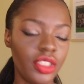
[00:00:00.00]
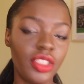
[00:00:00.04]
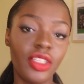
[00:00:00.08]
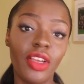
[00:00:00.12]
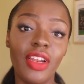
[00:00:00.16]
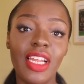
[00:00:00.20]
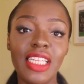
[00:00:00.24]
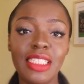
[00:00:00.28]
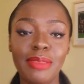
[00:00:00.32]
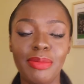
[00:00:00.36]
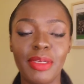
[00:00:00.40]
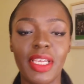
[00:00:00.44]

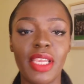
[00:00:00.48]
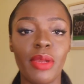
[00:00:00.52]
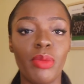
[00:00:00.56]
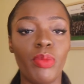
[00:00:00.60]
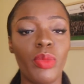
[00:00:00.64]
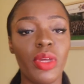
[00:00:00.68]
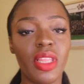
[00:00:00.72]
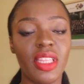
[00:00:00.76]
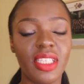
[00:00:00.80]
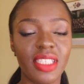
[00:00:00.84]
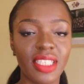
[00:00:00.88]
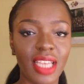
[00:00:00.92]
So let's
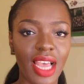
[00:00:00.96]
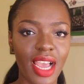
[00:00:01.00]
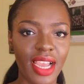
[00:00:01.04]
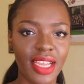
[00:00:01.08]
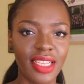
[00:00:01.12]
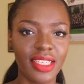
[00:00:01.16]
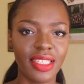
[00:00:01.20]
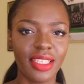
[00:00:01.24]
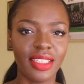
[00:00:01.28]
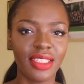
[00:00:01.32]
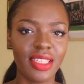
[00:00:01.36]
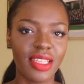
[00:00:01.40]
begin with
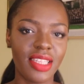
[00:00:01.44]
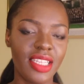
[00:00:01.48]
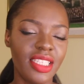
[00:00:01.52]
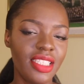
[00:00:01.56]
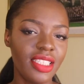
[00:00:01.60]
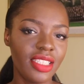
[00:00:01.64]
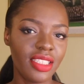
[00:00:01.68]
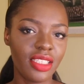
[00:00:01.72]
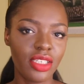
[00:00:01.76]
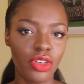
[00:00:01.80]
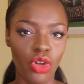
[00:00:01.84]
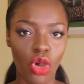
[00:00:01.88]
size.
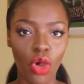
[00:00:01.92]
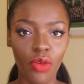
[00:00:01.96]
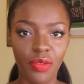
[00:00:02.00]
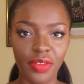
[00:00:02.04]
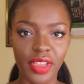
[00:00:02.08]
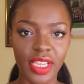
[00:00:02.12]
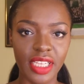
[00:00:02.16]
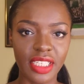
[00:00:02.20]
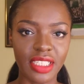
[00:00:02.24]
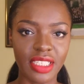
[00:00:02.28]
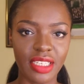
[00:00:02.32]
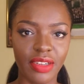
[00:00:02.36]
This is an
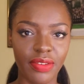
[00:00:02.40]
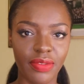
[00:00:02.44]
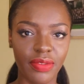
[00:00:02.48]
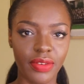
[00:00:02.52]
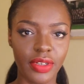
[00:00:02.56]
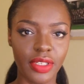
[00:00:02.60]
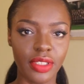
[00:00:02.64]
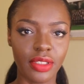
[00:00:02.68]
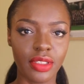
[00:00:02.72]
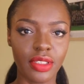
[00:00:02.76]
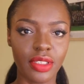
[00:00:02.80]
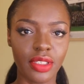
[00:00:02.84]
obvious
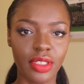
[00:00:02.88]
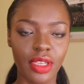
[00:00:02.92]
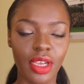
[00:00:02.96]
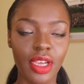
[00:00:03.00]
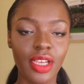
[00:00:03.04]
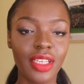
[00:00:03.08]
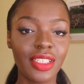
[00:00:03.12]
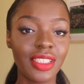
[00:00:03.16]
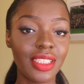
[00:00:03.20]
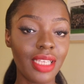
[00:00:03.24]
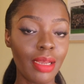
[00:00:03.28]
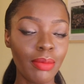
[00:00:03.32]
difference.
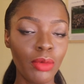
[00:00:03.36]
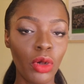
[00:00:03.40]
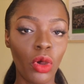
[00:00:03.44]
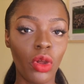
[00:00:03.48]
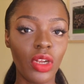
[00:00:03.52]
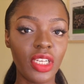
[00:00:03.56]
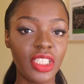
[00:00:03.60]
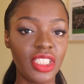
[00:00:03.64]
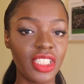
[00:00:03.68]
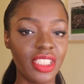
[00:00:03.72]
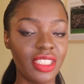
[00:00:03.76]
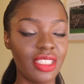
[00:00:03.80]
Some
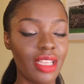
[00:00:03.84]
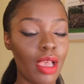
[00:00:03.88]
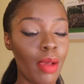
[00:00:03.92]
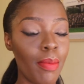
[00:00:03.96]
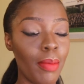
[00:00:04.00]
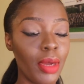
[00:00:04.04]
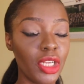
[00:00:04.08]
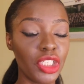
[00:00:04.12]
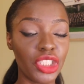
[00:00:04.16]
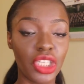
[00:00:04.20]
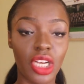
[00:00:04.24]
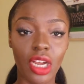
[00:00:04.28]
colleges are
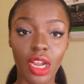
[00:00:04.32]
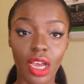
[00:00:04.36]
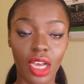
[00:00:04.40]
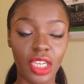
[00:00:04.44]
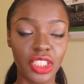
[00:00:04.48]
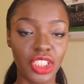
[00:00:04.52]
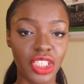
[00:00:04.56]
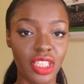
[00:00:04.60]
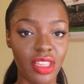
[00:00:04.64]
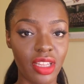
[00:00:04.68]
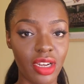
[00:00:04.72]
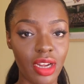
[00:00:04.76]
much
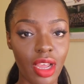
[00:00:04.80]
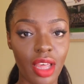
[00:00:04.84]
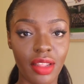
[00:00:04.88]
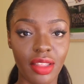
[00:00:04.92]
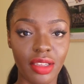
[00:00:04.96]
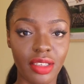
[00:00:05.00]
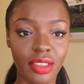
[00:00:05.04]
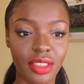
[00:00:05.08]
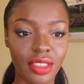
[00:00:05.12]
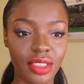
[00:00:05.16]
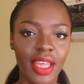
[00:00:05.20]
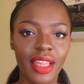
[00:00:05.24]
larger than
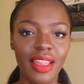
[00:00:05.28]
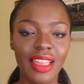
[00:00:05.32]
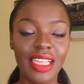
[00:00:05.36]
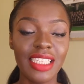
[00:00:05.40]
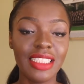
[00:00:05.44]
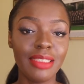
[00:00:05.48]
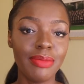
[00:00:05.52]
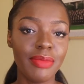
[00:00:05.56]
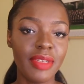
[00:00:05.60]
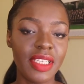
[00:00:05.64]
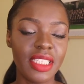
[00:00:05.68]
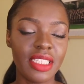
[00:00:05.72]
others.
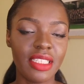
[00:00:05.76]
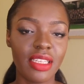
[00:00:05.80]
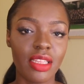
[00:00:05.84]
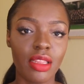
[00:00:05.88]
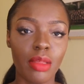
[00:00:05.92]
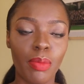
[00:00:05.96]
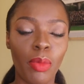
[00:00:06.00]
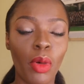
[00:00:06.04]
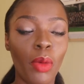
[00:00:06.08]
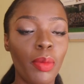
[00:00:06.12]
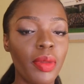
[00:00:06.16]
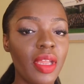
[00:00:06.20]
This means that
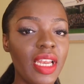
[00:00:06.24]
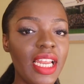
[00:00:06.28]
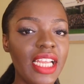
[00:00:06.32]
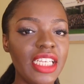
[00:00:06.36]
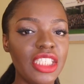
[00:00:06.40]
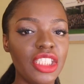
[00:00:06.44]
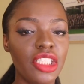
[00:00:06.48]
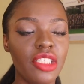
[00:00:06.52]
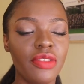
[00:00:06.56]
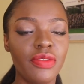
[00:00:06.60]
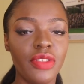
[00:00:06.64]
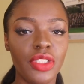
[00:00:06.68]
the
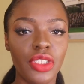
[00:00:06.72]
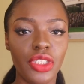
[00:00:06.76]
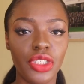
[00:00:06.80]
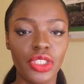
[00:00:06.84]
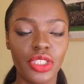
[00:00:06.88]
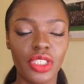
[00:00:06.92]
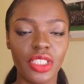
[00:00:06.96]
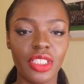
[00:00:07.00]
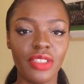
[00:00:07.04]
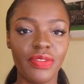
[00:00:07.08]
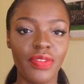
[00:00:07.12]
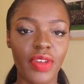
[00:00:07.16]
population of
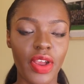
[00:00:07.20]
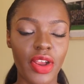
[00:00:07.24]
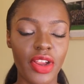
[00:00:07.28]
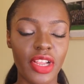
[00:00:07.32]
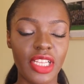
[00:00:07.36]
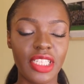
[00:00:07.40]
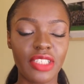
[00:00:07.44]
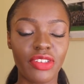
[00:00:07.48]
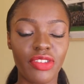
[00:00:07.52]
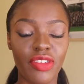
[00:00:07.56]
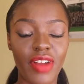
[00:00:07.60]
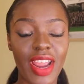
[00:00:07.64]
students
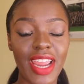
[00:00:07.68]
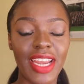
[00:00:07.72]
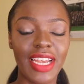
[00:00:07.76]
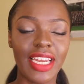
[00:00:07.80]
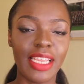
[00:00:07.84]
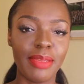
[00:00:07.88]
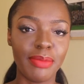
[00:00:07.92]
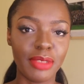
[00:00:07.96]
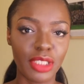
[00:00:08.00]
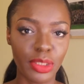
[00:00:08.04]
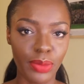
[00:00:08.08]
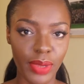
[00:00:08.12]
varies
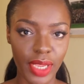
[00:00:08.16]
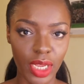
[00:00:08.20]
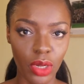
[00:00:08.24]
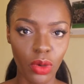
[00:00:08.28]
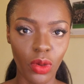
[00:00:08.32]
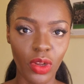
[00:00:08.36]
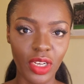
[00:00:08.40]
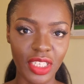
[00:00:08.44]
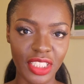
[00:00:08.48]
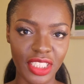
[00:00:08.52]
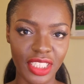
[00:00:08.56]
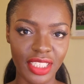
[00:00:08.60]
greatly between
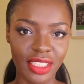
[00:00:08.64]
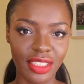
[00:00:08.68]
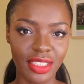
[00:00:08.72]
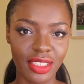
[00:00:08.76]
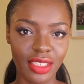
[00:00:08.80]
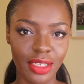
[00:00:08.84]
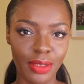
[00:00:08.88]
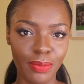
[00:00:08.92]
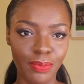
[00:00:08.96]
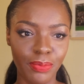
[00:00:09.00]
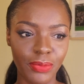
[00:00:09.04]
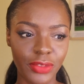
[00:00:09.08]

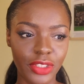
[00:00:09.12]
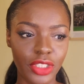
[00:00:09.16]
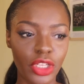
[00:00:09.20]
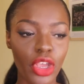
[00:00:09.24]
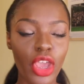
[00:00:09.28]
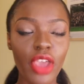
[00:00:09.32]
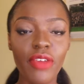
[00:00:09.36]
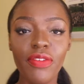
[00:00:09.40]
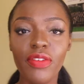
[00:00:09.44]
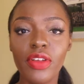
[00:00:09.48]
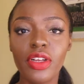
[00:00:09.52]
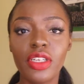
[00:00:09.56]
colleges. So
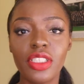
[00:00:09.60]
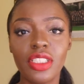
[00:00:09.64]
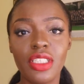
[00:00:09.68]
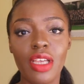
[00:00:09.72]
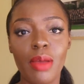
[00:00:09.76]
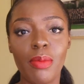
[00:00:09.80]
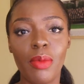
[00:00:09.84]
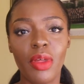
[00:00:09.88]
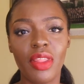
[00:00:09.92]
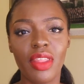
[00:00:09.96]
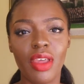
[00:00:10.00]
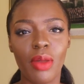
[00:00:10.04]
if you're
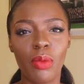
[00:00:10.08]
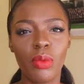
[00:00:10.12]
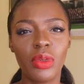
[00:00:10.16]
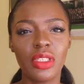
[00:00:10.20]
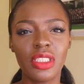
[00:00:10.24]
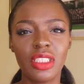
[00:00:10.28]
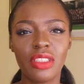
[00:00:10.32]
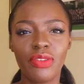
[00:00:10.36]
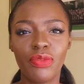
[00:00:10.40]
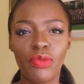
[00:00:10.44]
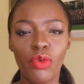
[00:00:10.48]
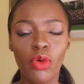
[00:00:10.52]
someone that
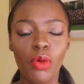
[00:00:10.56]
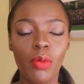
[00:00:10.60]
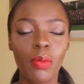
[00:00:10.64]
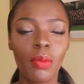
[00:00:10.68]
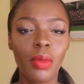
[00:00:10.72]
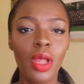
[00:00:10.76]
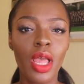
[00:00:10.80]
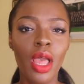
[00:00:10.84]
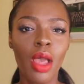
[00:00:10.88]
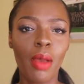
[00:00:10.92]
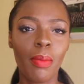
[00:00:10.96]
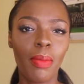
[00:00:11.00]
wants to
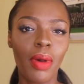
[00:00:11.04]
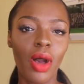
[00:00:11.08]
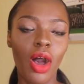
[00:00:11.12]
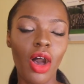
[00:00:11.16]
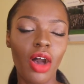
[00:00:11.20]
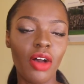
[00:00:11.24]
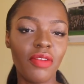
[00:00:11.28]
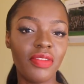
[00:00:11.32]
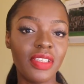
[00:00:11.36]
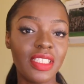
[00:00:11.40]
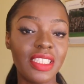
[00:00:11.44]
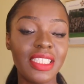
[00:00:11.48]
form
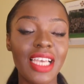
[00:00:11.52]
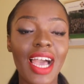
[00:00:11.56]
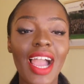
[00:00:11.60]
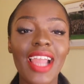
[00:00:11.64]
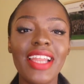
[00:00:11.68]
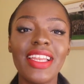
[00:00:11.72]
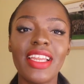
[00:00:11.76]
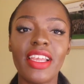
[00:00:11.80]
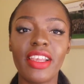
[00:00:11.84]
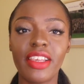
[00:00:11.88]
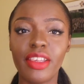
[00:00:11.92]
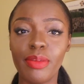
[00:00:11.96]
part of a
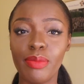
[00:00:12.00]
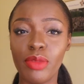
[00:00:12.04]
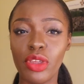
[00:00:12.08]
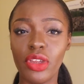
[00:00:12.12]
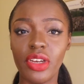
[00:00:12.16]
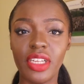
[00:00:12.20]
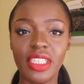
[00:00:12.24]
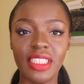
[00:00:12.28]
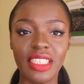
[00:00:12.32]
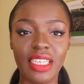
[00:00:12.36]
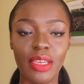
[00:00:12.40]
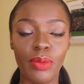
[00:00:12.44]
tight-knit
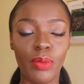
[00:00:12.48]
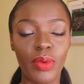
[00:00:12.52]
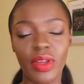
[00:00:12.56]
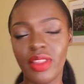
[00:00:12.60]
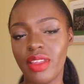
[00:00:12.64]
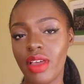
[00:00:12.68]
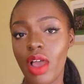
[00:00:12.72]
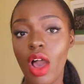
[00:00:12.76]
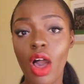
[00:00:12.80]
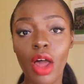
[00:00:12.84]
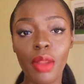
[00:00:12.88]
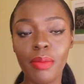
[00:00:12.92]
community where
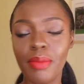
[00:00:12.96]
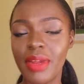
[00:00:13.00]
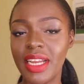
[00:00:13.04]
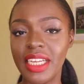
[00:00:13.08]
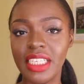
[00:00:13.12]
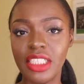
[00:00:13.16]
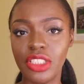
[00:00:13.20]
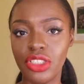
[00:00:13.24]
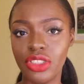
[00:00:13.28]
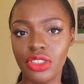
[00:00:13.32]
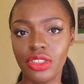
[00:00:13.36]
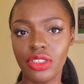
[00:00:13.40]
there aren't
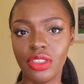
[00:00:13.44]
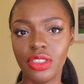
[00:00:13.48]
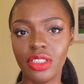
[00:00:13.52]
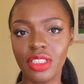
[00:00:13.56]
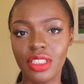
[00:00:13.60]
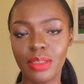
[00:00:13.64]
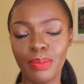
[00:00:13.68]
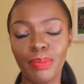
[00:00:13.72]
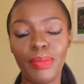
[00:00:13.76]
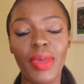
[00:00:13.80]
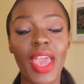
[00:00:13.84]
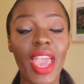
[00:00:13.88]
many
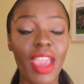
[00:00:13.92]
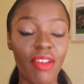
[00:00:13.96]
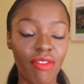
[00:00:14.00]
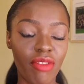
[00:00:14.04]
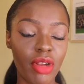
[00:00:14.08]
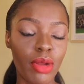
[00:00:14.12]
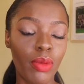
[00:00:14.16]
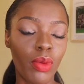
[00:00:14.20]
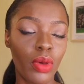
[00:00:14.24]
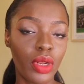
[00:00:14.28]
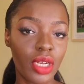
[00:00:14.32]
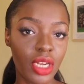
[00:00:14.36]
students but
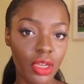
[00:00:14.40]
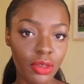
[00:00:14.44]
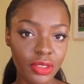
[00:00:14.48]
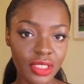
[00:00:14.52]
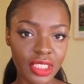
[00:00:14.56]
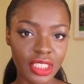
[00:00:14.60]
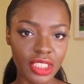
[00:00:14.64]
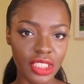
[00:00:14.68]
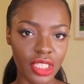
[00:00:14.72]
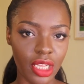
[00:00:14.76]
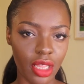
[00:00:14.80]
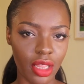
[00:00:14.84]
everyone
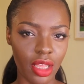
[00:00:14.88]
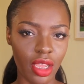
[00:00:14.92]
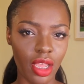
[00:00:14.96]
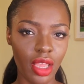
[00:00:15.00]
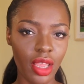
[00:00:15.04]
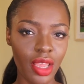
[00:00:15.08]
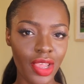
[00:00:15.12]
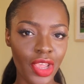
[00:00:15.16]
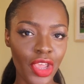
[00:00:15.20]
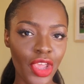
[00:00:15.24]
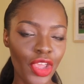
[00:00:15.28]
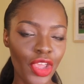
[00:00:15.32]
knows each
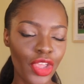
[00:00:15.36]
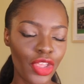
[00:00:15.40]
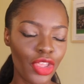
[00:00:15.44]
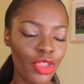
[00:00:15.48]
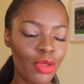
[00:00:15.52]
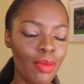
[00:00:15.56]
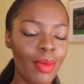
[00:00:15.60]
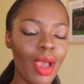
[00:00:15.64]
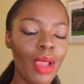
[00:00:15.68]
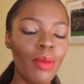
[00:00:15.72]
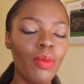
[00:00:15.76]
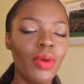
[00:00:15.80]
other,
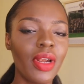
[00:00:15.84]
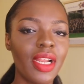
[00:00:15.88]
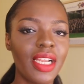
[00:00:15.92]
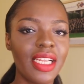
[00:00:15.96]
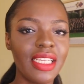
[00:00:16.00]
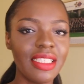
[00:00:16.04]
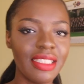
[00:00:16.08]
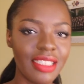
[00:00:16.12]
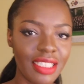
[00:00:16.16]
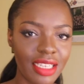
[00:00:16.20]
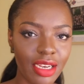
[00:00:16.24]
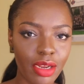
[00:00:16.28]
you might want to
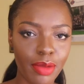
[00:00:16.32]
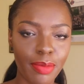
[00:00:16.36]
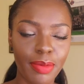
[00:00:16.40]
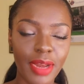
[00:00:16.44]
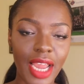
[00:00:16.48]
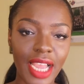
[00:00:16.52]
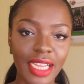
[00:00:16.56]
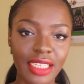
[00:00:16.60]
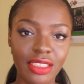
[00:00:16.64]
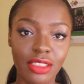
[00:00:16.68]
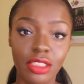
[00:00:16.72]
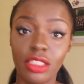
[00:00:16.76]
consider
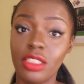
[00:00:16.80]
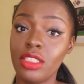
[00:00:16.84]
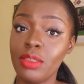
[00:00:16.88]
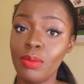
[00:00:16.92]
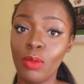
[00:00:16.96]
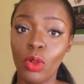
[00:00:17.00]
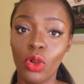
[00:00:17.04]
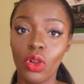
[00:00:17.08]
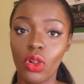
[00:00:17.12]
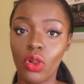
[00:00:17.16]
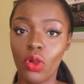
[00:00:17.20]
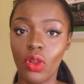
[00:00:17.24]
applying to a
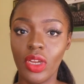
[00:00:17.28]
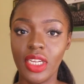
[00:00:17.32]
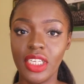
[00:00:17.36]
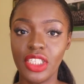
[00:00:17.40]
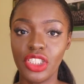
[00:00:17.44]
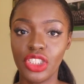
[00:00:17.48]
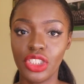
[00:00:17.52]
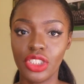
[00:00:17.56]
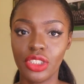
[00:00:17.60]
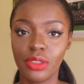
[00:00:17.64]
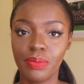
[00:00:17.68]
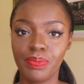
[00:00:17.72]
smaller
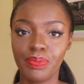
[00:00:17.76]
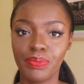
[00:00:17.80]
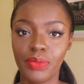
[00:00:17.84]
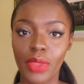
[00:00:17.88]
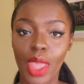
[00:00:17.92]
college.